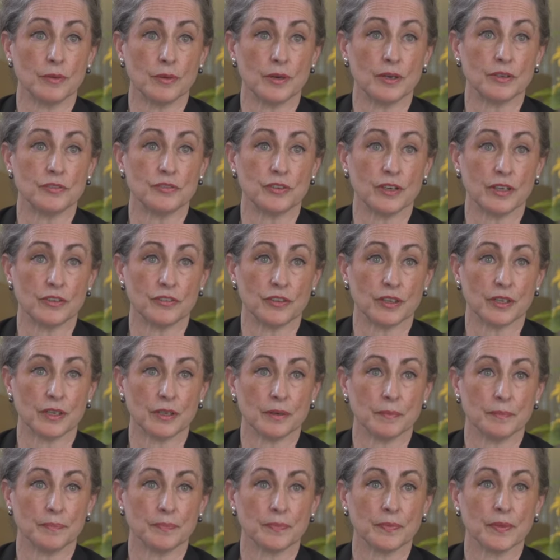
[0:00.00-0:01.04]
law judging.
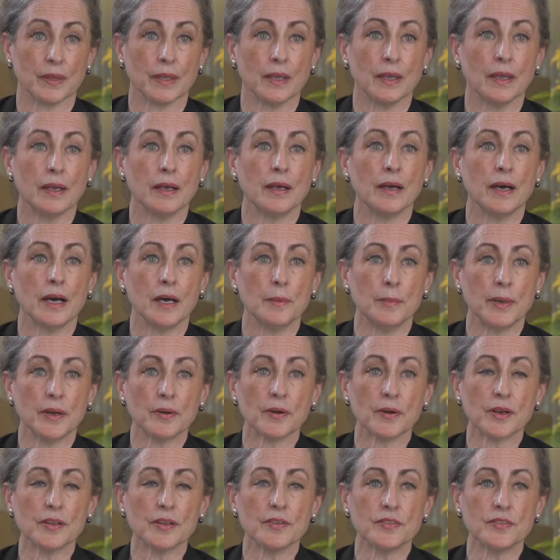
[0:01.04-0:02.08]

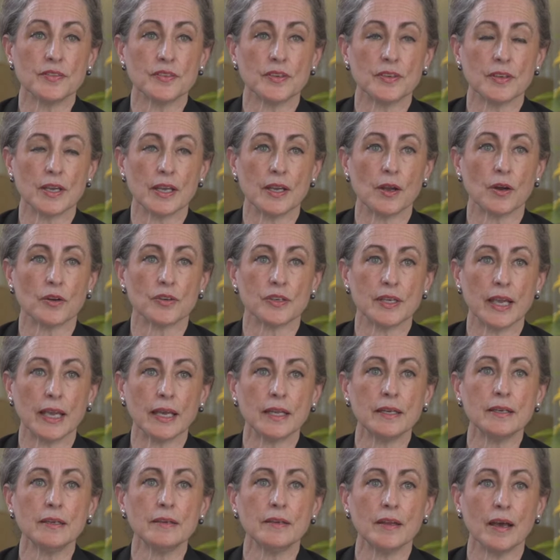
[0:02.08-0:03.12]
Americans today are
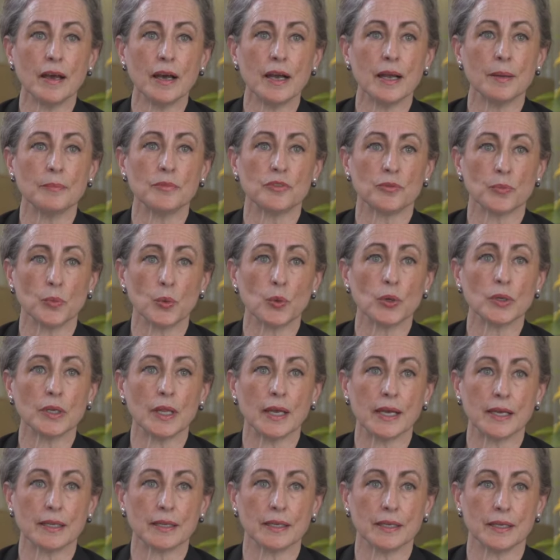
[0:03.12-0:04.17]
10 times more
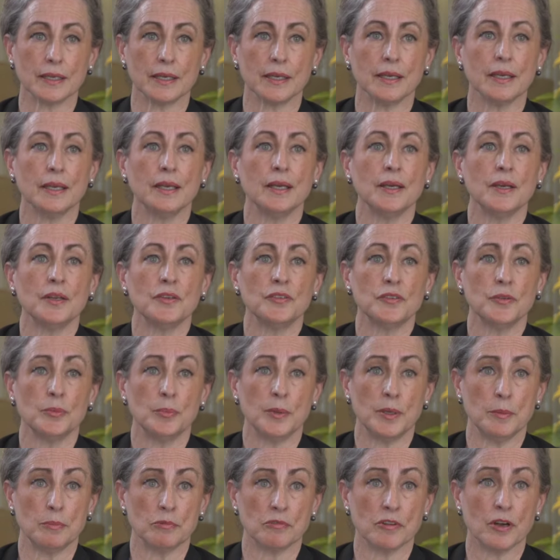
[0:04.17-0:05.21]
likely to
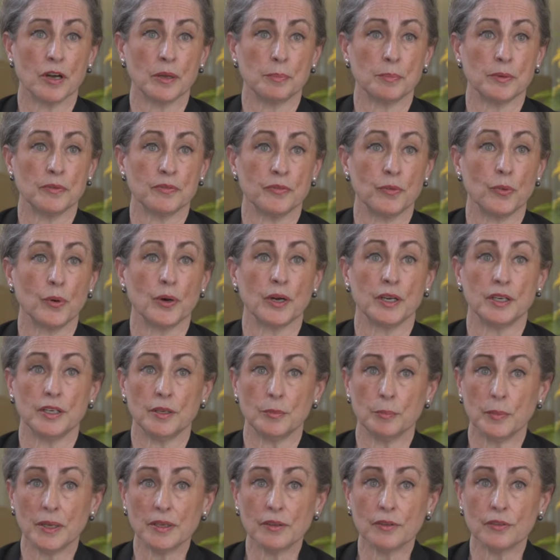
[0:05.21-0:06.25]
be brought before an
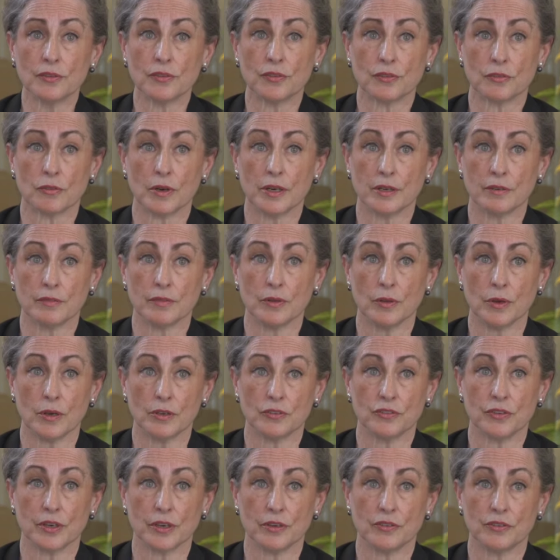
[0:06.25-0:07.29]
administrative law
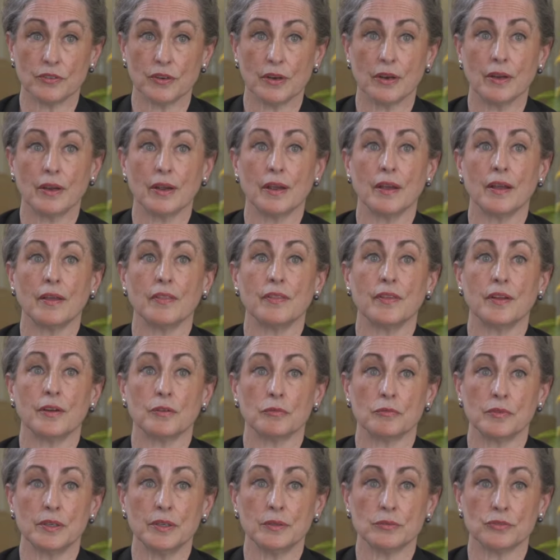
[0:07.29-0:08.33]
judge than a
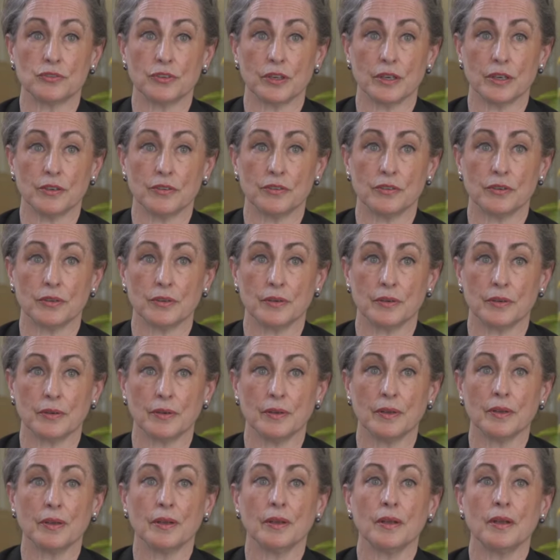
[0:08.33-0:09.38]
real judge.
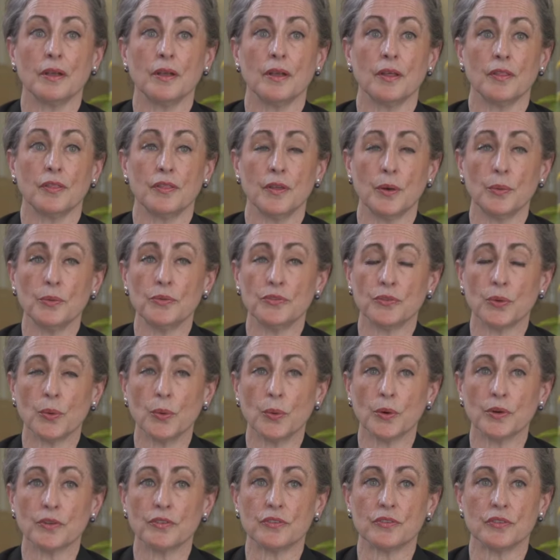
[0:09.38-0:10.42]
Those
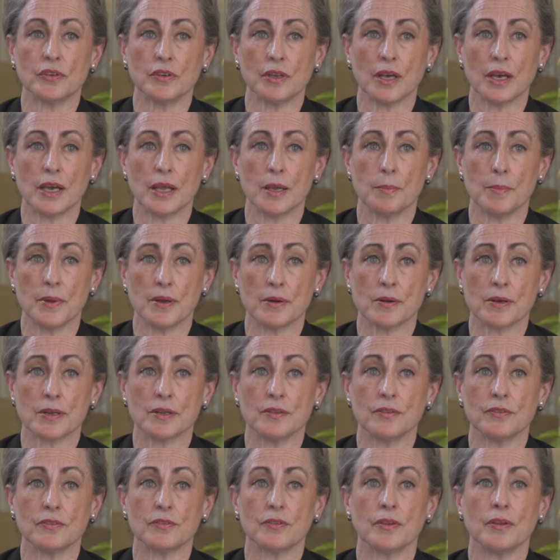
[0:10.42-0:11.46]
courts deny
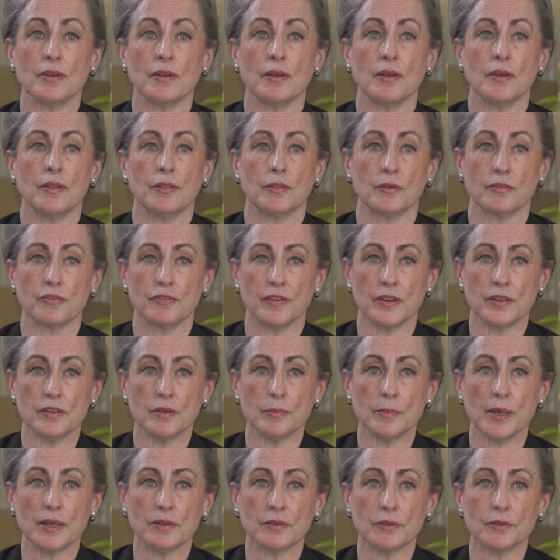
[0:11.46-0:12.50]
Americans their
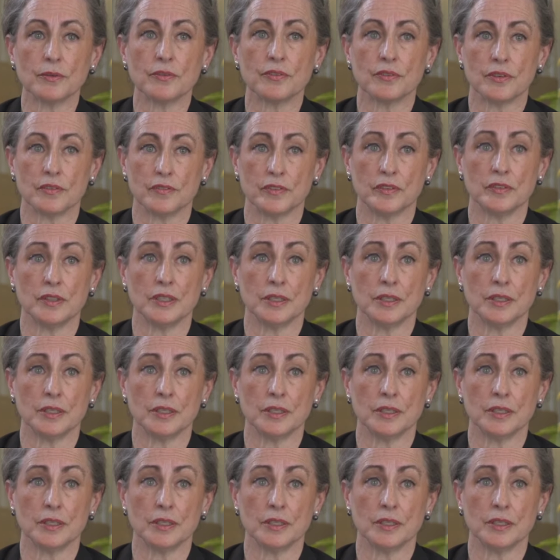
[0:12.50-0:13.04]
fundamental civil